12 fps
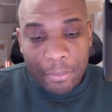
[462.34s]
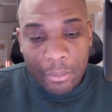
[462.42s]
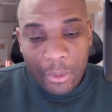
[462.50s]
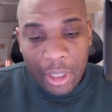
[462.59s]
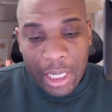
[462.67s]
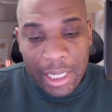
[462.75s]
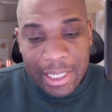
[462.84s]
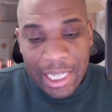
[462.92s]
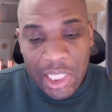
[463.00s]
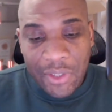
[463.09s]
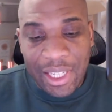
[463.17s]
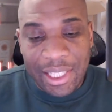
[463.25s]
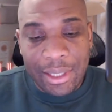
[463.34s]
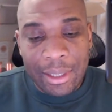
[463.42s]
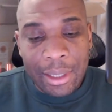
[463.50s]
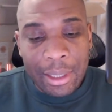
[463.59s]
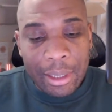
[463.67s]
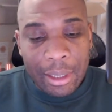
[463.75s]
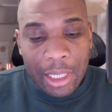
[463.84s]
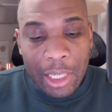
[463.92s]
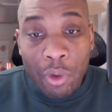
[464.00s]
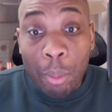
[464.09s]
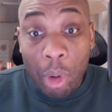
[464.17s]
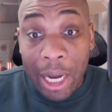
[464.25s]
He says this, he
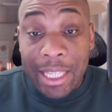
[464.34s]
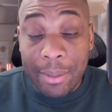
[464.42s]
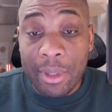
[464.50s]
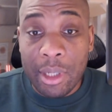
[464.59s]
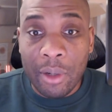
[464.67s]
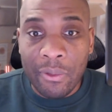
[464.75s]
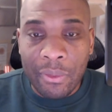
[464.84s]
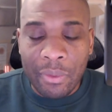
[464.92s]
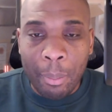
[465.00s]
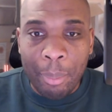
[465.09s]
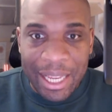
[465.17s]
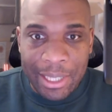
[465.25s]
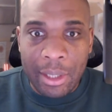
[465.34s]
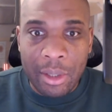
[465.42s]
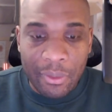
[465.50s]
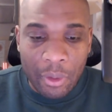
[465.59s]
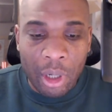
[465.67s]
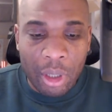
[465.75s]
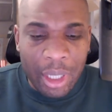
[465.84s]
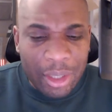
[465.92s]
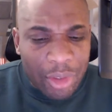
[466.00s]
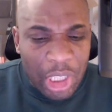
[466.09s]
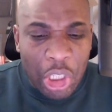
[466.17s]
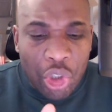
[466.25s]
reminds himself of the blessings of God.
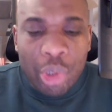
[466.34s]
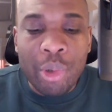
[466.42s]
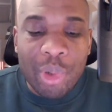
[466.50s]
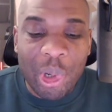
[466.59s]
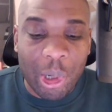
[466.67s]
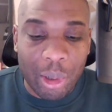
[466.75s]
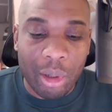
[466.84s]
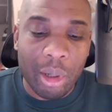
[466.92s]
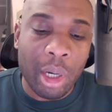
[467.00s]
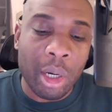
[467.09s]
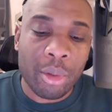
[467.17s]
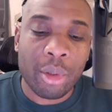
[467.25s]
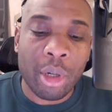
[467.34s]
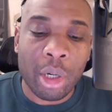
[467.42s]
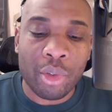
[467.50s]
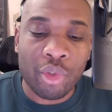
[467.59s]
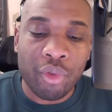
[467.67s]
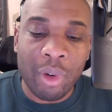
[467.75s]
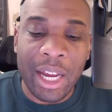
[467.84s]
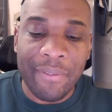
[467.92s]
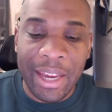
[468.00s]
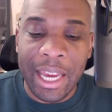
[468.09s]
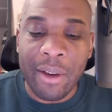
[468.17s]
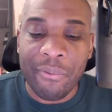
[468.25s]
Did you not, O God, drive
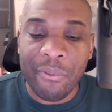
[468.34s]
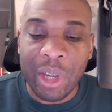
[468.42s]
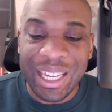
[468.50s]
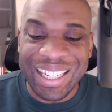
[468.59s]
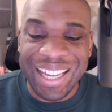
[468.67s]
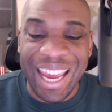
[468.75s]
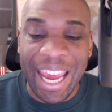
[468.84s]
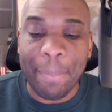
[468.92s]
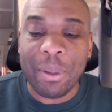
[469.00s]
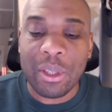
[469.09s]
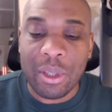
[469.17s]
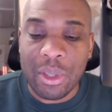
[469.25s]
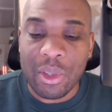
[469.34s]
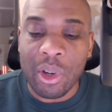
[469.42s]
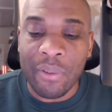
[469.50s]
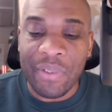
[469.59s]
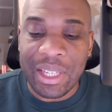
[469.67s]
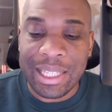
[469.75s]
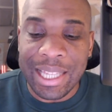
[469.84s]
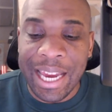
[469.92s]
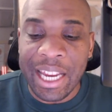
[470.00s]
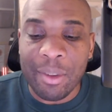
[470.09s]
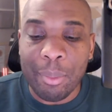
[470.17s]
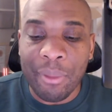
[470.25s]
out the inhabitants of this
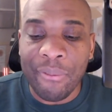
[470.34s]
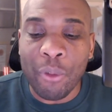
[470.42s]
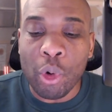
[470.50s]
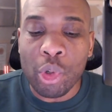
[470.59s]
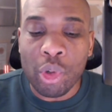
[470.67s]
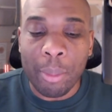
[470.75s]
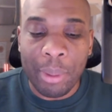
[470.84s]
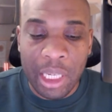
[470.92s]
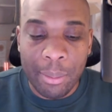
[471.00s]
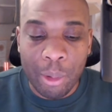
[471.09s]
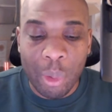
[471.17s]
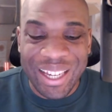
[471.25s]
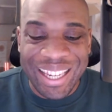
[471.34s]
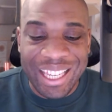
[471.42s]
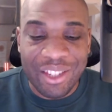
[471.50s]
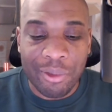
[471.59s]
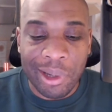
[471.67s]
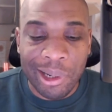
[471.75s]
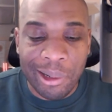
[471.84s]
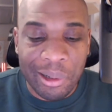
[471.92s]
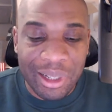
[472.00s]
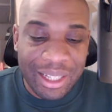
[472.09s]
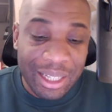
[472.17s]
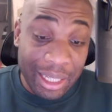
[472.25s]
land before your people, Israel,
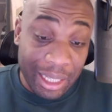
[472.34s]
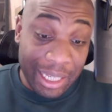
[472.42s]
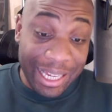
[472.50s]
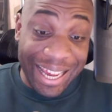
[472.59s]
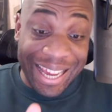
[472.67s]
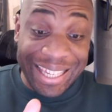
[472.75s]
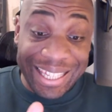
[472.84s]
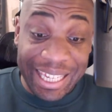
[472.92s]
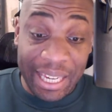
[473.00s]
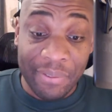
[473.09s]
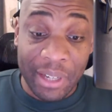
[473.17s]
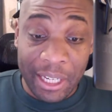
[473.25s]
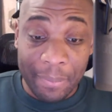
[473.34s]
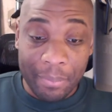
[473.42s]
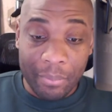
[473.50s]
and give it